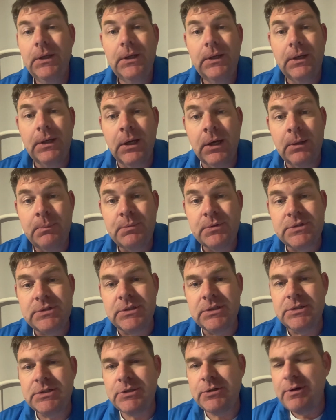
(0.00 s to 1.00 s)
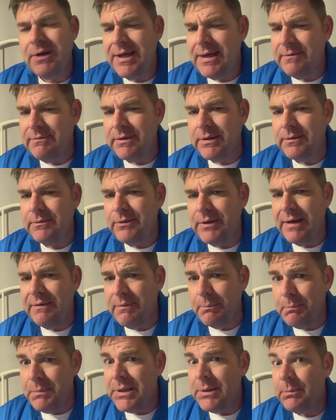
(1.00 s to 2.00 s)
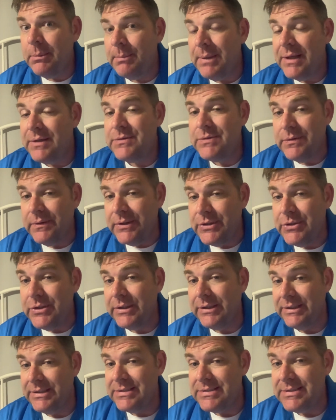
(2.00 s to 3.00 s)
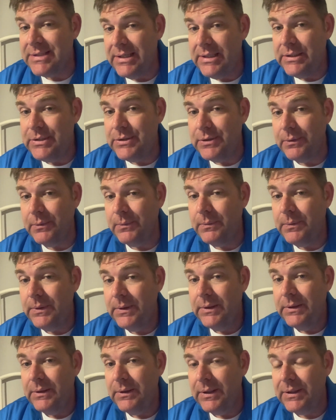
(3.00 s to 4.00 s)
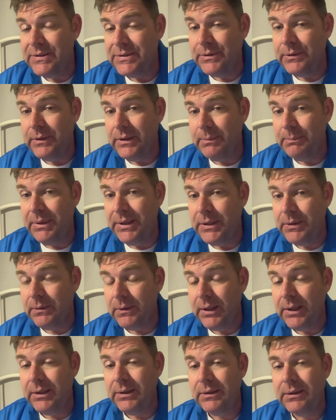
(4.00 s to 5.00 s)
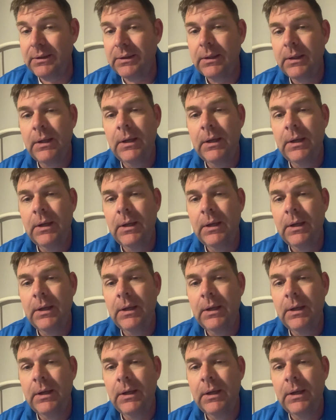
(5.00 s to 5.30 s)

Non-precision, you have a minimum altitude that you can descend to until you can make your landing.